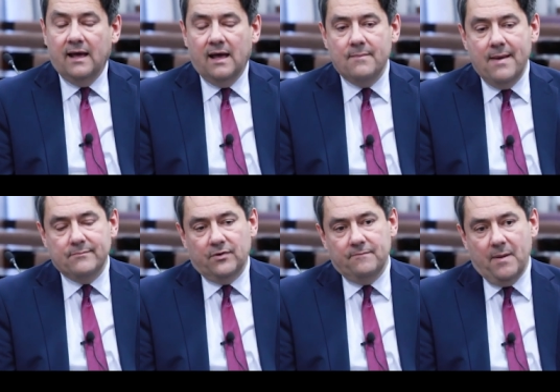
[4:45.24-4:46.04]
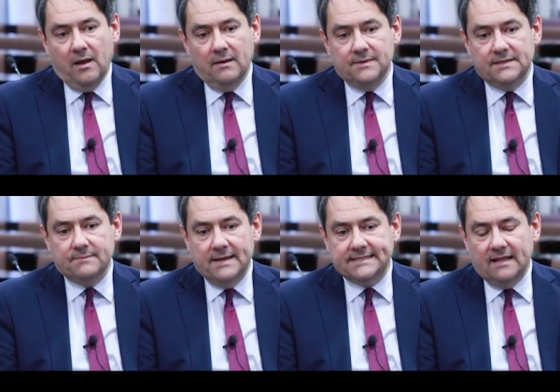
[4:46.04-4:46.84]
uh, a Member of
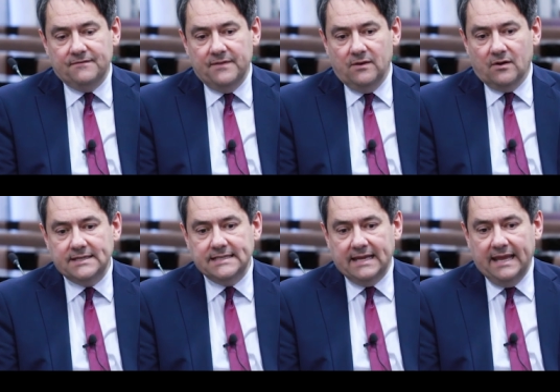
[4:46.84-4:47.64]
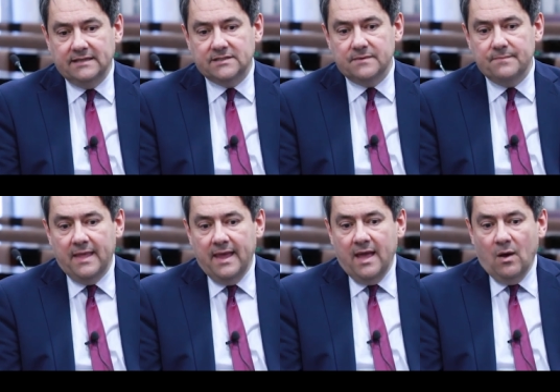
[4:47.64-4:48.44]
Parliament myself in the United Kingdom.
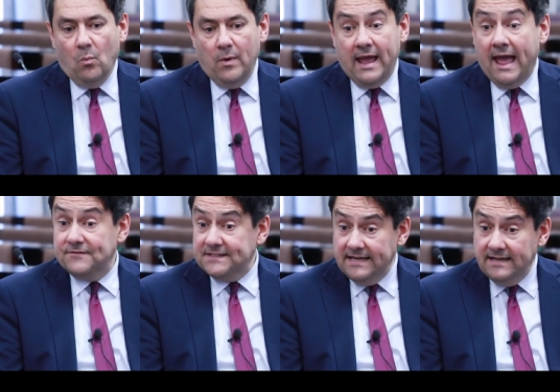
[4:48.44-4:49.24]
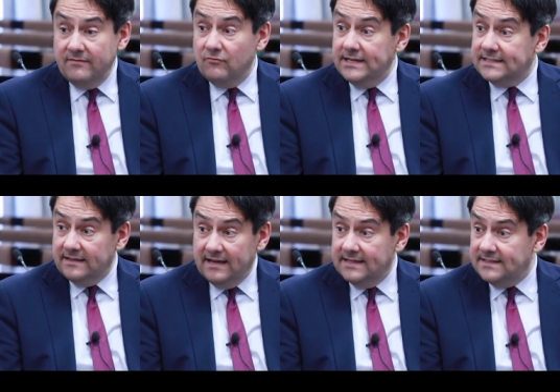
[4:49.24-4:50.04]
We have seen in
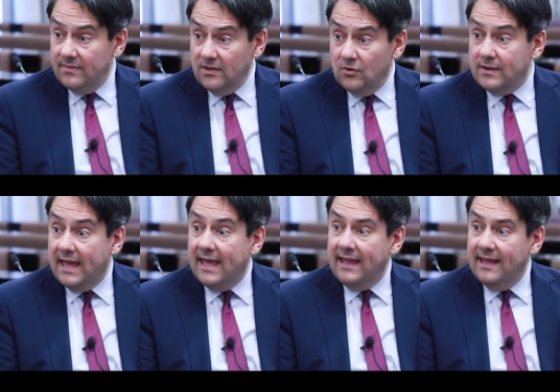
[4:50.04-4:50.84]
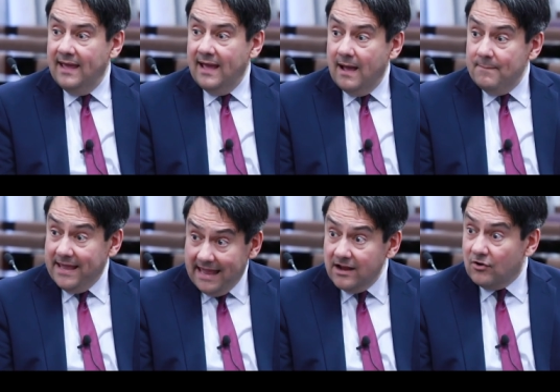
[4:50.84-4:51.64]
recent years in the UK a
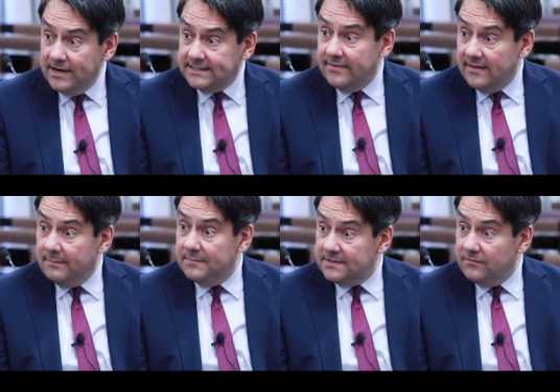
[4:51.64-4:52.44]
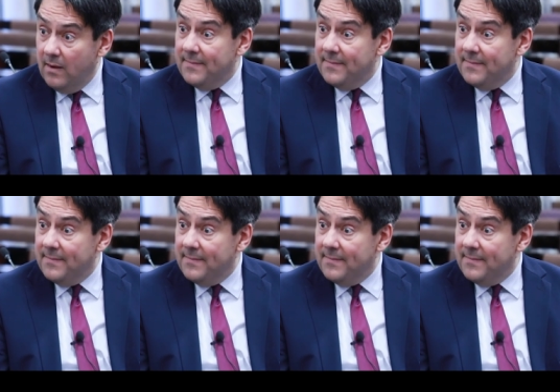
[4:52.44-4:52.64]
big increase in the numbers of